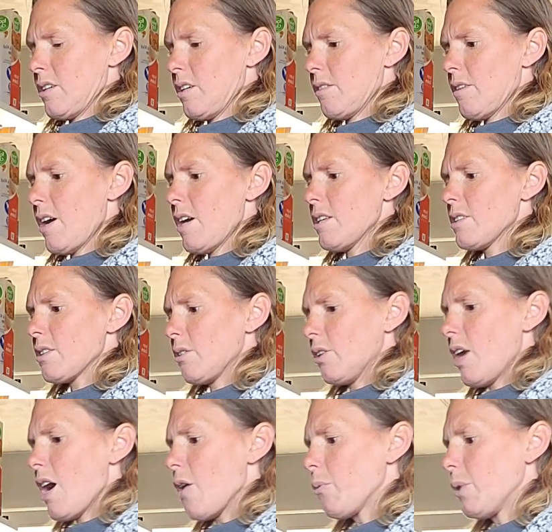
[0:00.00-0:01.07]
Alright, so
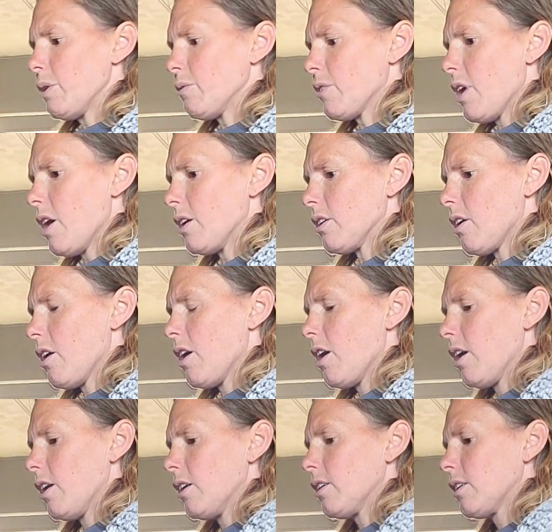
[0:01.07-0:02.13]
now we've got
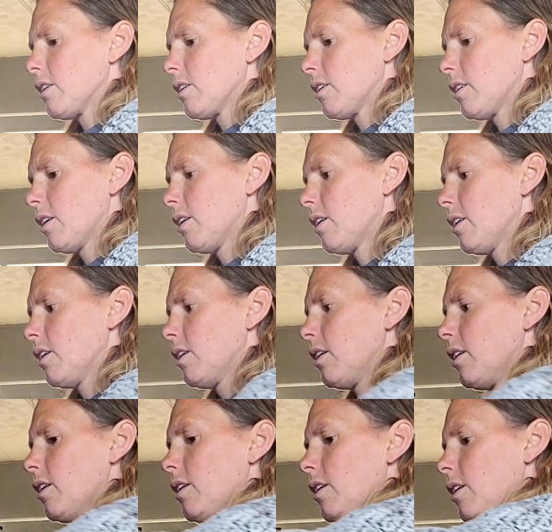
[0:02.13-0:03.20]
our
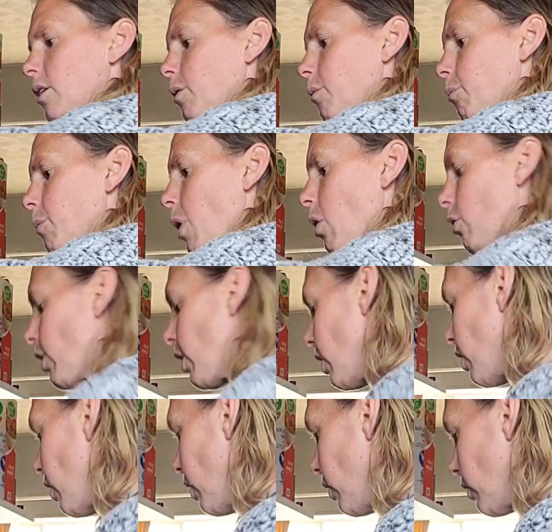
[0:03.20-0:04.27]
milk in
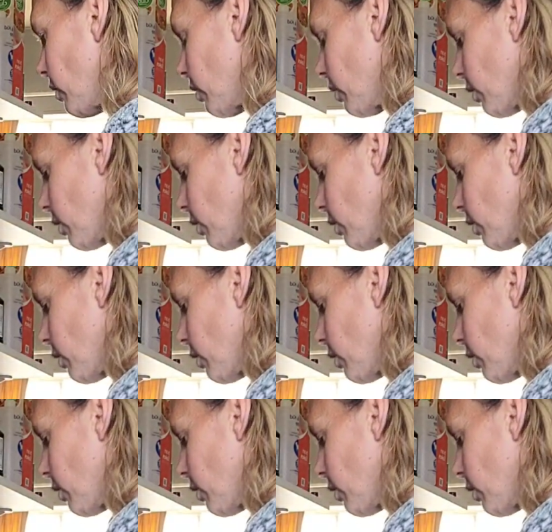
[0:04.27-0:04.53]
our